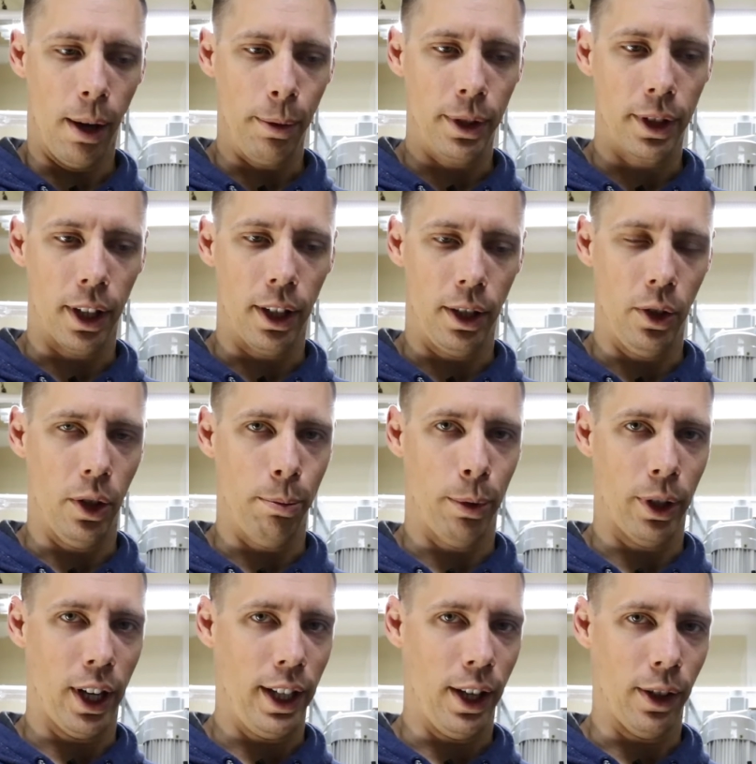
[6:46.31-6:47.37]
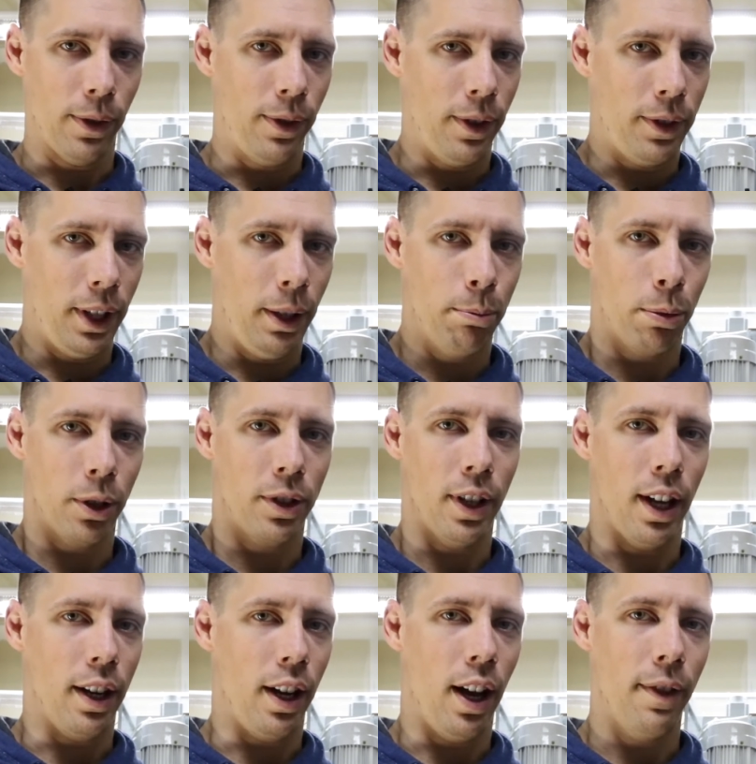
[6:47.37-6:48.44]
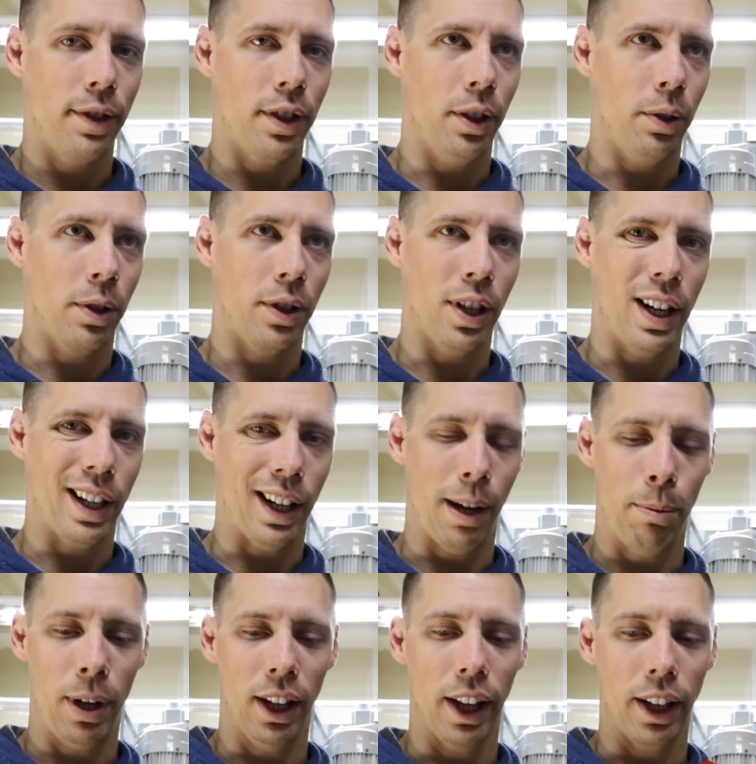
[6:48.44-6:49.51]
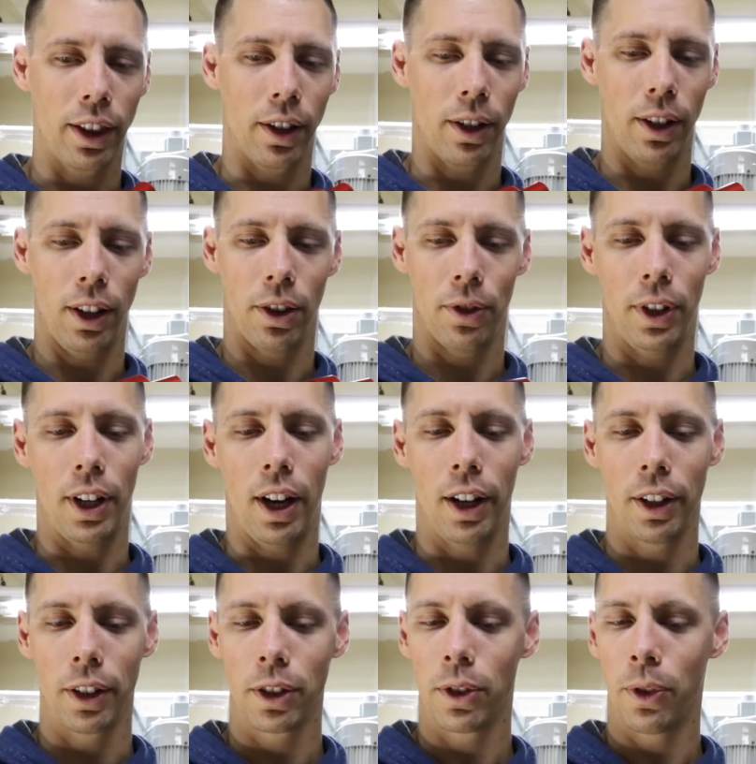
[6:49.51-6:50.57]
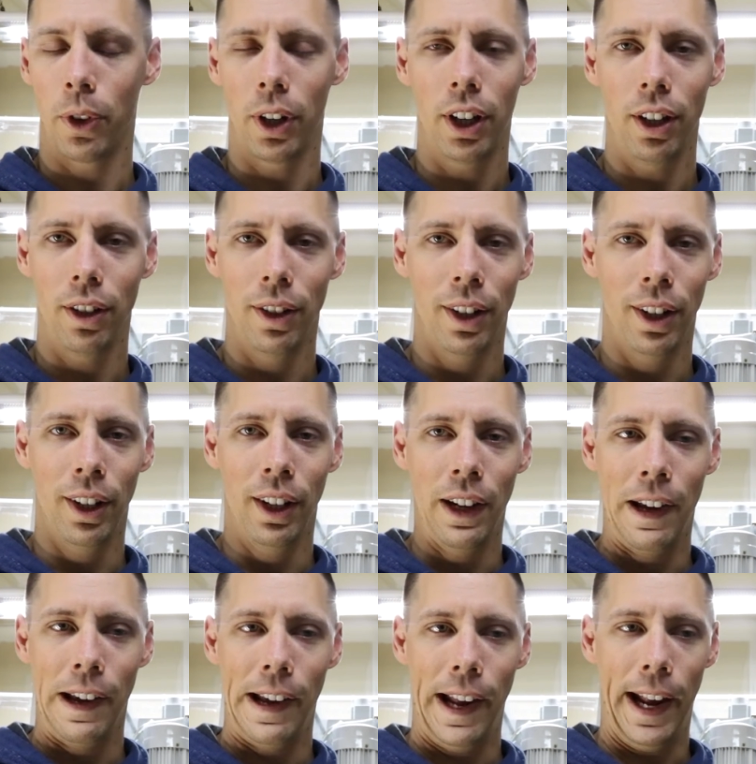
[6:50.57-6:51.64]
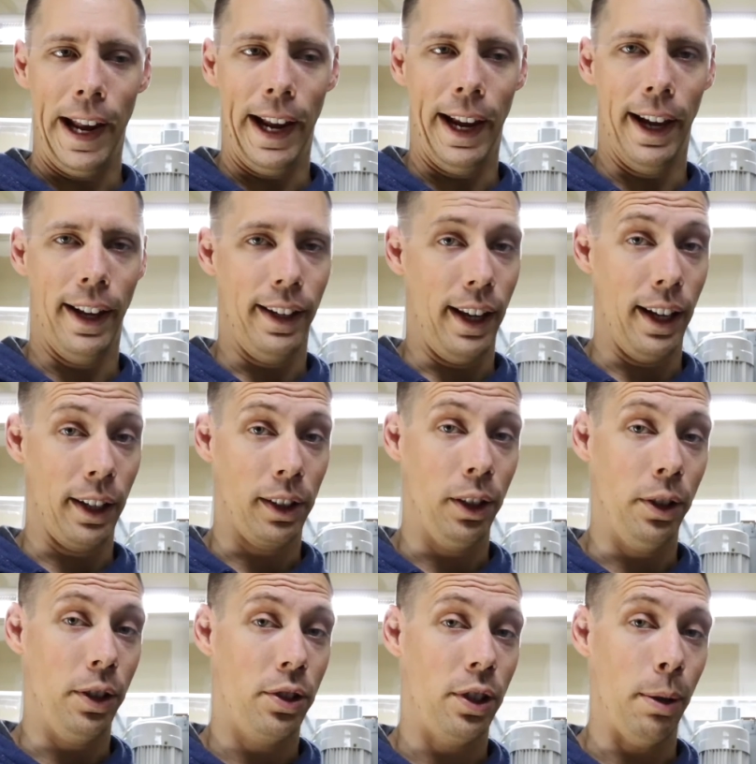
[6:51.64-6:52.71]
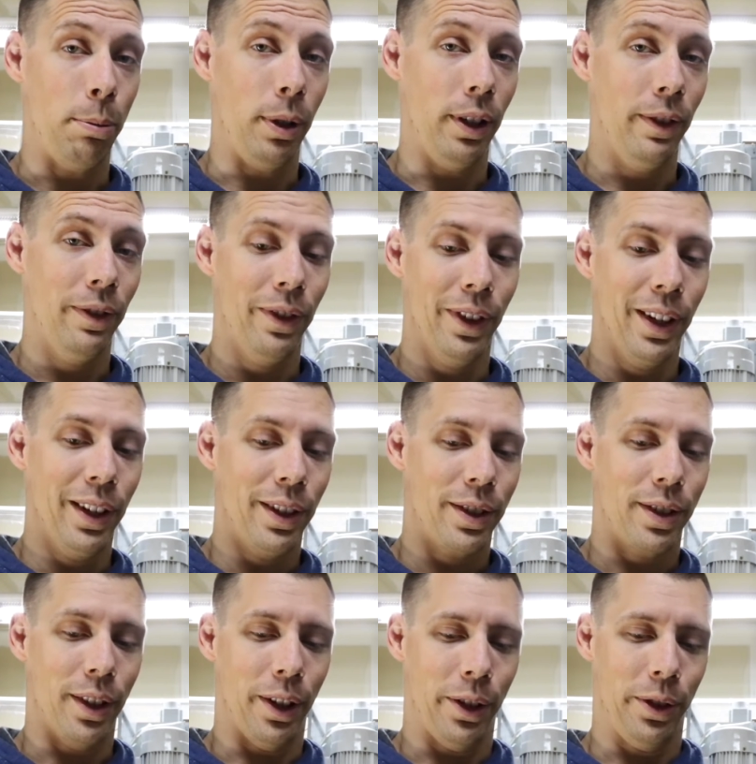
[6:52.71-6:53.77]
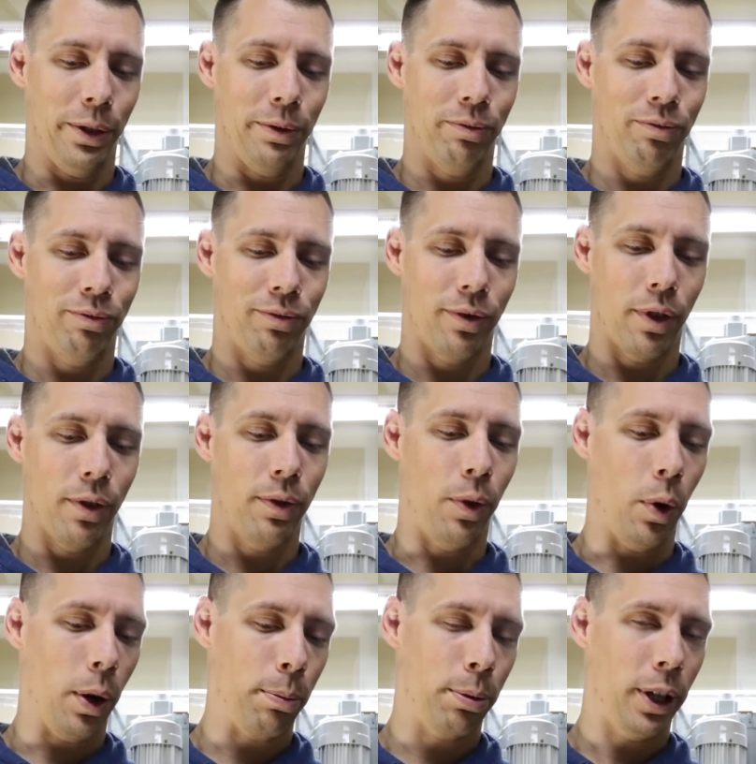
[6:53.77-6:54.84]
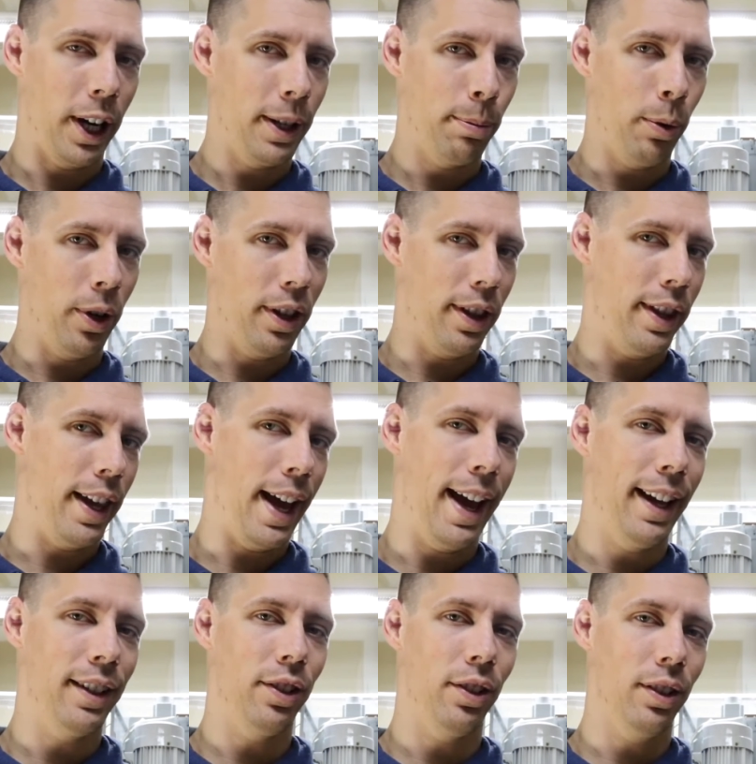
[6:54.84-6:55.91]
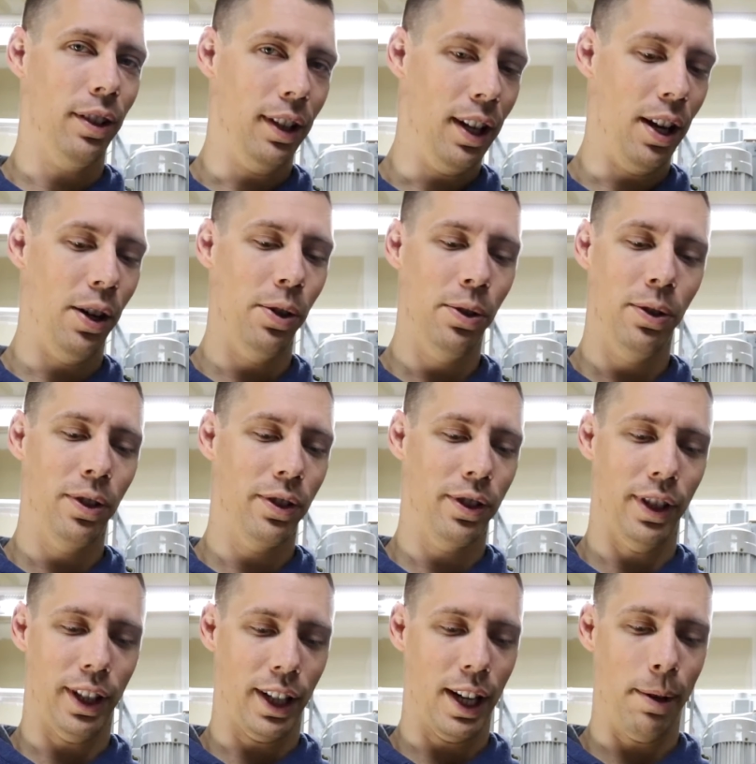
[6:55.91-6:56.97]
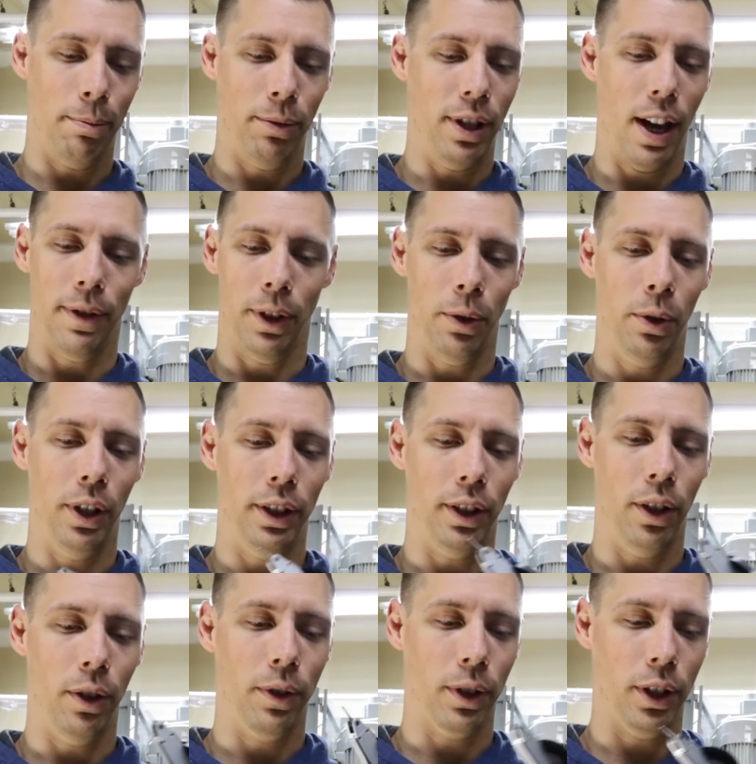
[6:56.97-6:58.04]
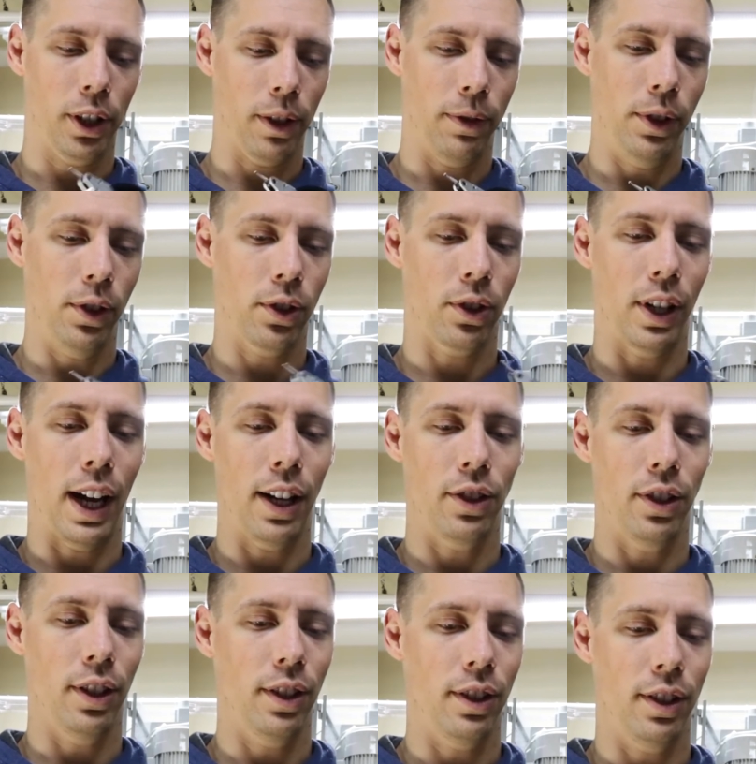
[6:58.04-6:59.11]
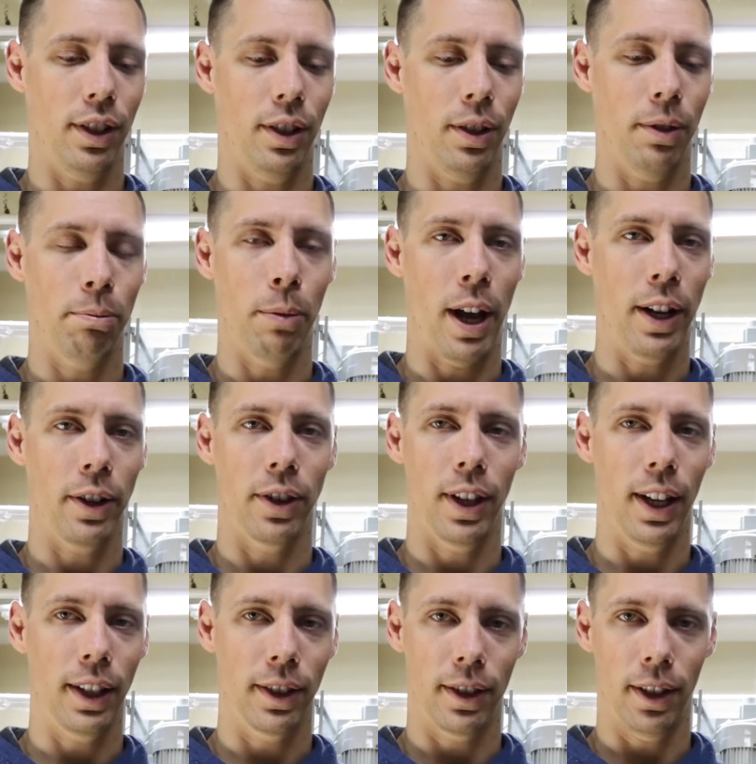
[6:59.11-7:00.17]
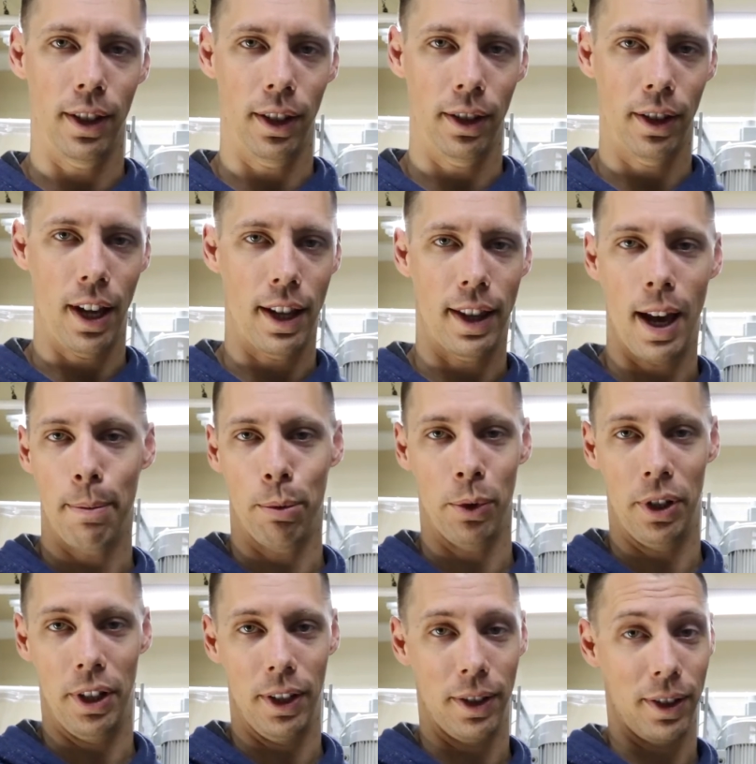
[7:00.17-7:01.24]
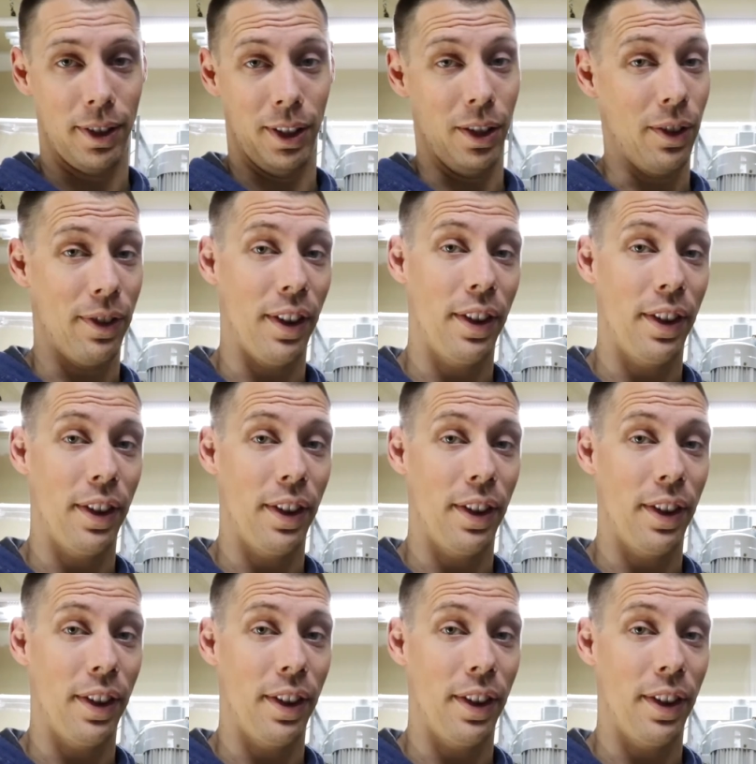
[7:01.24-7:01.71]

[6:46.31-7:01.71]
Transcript: he's gonna do it, but right now it's 15% off. So we're talking, I paid like $33 for it, and that included shipping. So for a price point that low, like I'm definitely willing to overlook a few scratches, you know, minor things. At that point, it's, you know, if